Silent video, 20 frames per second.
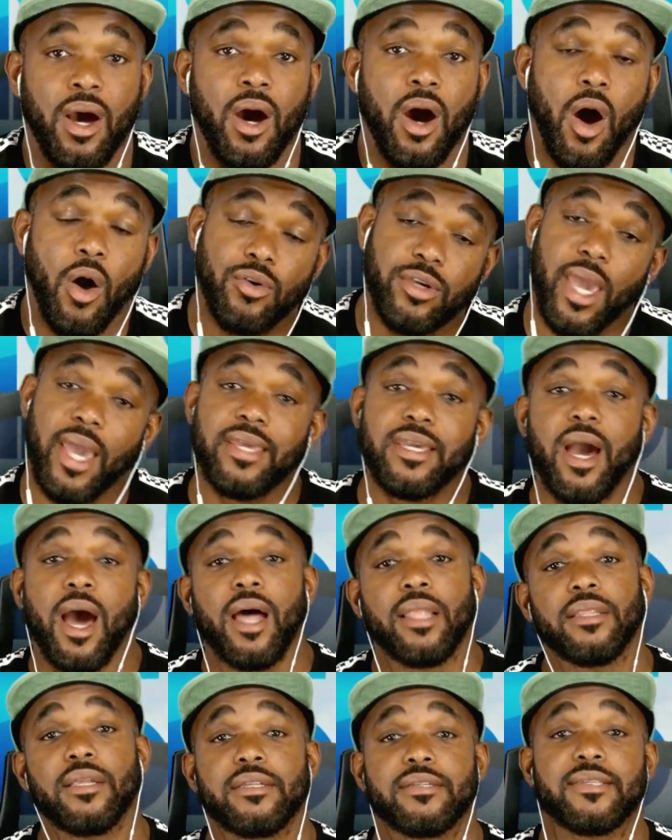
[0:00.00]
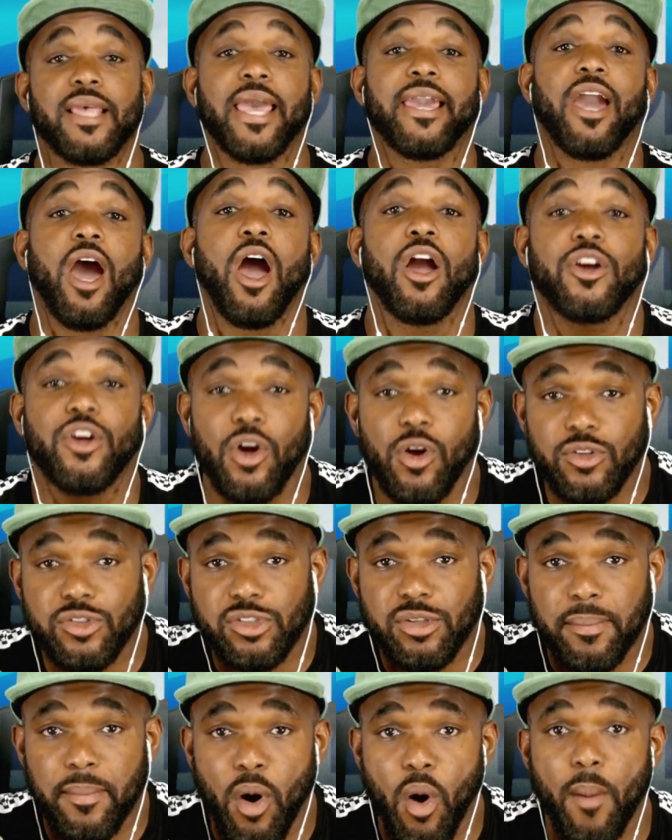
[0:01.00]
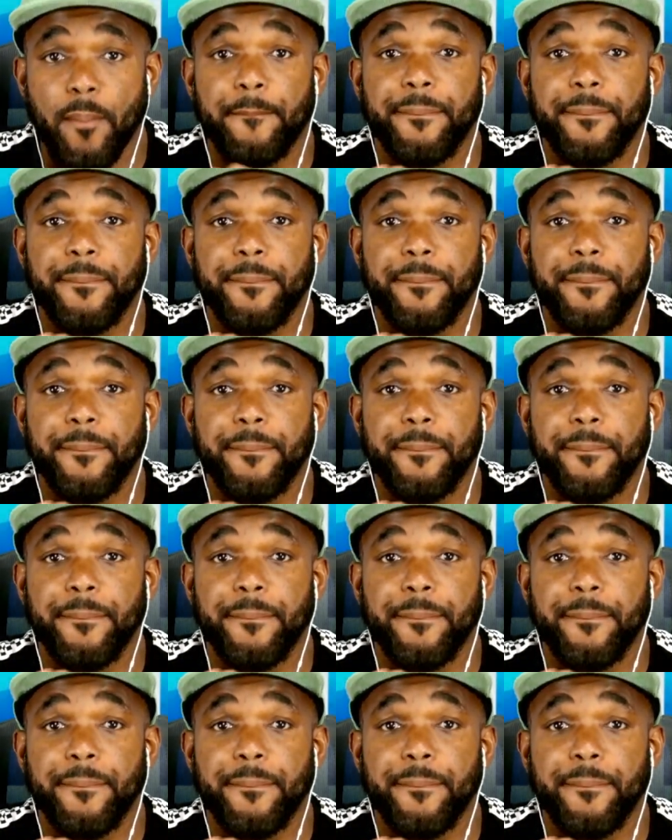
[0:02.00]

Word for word: Okay, y'all, looks like our girl Simone